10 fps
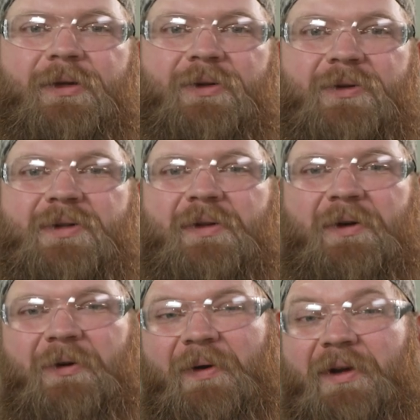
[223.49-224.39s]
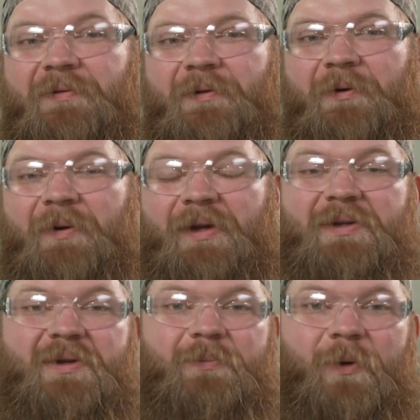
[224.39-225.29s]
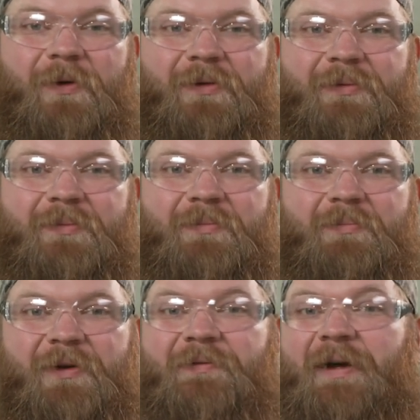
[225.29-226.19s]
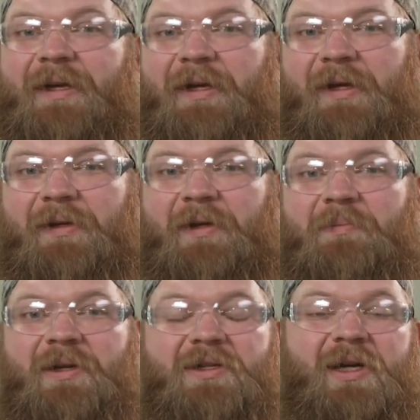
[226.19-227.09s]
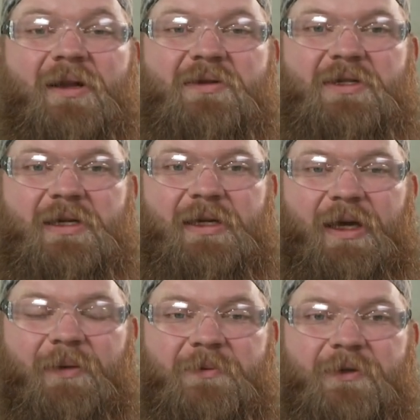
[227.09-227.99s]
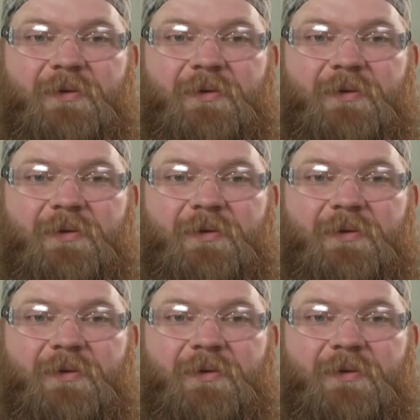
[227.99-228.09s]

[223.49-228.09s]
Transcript: Using the correct flow rate is important, but finding it can be a challenge at times.